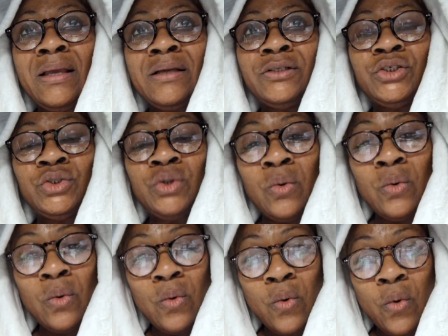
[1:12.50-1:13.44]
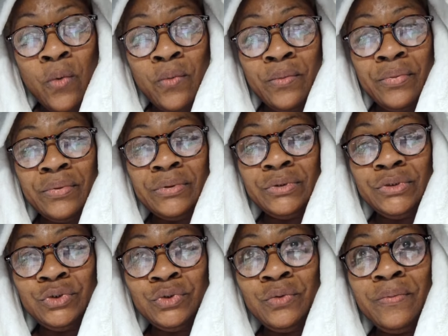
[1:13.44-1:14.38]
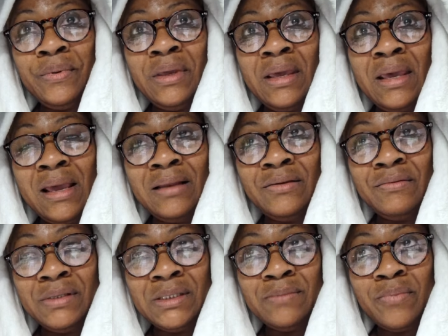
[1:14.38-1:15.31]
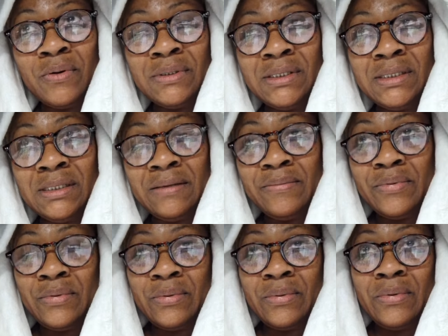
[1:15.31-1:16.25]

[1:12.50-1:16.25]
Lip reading: Sean Combe should be held responsible